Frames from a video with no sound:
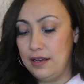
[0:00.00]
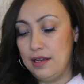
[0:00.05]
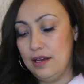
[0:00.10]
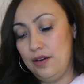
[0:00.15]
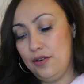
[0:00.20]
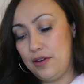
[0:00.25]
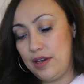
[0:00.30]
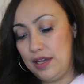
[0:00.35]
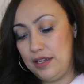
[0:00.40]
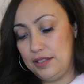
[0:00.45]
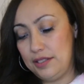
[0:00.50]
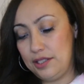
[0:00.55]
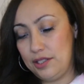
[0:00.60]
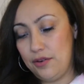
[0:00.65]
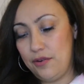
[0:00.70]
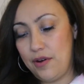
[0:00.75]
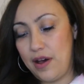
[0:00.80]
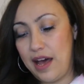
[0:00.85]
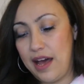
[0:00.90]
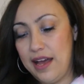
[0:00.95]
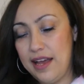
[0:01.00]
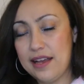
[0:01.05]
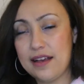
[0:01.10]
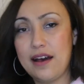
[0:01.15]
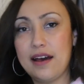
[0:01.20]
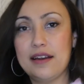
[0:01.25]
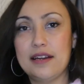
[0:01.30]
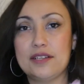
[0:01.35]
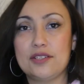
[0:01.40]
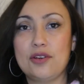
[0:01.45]
Okay, so I
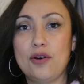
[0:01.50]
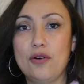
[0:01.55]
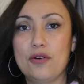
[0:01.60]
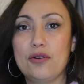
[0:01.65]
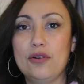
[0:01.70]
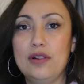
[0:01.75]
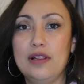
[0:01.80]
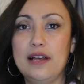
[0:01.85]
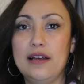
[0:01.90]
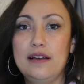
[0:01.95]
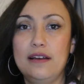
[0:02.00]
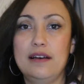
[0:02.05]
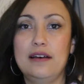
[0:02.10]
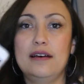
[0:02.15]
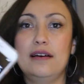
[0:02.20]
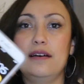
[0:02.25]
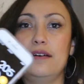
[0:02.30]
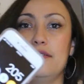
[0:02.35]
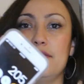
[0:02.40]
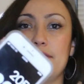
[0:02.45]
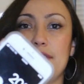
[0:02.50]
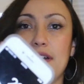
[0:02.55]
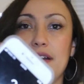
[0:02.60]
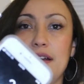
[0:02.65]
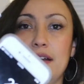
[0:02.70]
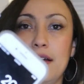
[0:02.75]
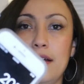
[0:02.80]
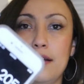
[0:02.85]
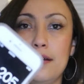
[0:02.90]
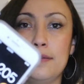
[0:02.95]
got a total of
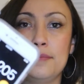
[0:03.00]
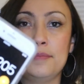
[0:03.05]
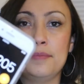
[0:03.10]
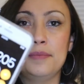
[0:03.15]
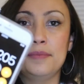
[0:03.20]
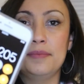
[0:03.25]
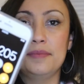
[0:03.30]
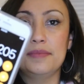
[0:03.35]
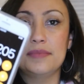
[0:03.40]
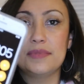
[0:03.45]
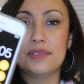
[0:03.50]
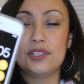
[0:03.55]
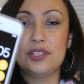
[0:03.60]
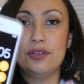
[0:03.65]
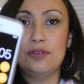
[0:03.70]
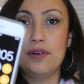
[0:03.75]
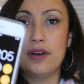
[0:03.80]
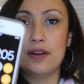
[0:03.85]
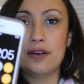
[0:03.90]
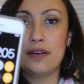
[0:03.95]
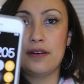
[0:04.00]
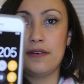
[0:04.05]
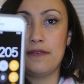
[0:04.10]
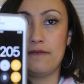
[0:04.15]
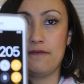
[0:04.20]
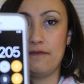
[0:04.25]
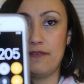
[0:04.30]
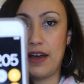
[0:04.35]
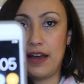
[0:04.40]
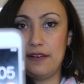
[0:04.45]

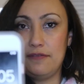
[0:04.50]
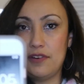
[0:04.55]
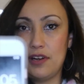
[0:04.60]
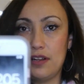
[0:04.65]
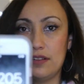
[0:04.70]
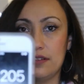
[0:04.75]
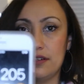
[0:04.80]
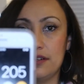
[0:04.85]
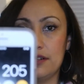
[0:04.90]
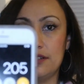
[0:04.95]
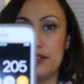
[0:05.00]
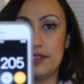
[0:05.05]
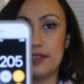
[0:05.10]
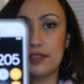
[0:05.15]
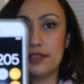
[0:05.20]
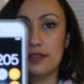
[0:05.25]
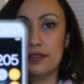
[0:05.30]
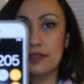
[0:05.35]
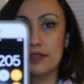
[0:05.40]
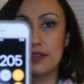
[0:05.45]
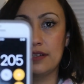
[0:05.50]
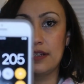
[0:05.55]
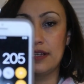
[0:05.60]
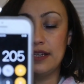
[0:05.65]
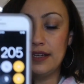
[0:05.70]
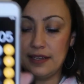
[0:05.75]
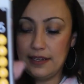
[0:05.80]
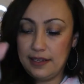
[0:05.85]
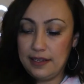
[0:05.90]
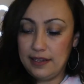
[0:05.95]
$205.
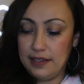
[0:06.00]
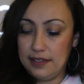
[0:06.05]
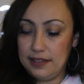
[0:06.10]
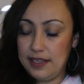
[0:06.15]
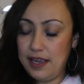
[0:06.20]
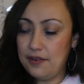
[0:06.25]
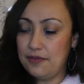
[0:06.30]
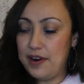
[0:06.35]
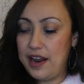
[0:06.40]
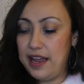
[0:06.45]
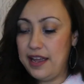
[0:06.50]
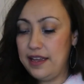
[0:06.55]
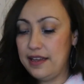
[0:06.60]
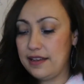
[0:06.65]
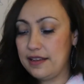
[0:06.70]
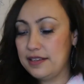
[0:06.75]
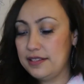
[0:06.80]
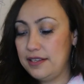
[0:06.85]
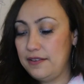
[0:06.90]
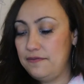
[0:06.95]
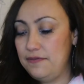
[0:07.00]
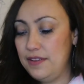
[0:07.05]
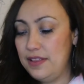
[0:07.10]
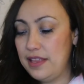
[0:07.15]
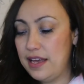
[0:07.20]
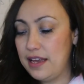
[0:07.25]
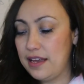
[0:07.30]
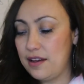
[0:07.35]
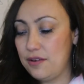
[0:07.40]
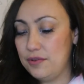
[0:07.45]
Is that right? Because I feel
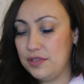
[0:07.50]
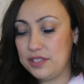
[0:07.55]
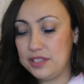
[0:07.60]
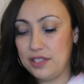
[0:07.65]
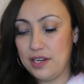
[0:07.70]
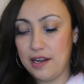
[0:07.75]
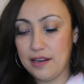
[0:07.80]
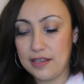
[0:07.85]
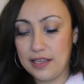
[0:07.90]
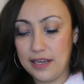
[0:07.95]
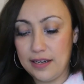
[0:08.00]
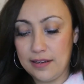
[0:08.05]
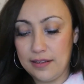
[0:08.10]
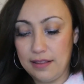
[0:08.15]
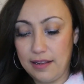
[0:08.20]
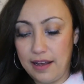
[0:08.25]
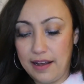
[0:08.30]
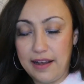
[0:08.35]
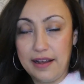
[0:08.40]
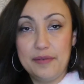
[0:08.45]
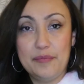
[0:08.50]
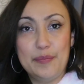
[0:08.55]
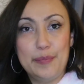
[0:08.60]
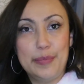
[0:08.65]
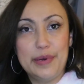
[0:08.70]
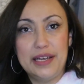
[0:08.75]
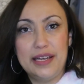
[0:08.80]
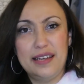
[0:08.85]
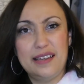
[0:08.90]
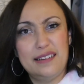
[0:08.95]
like I was talking a lot,
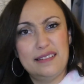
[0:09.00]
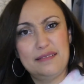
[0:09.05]
but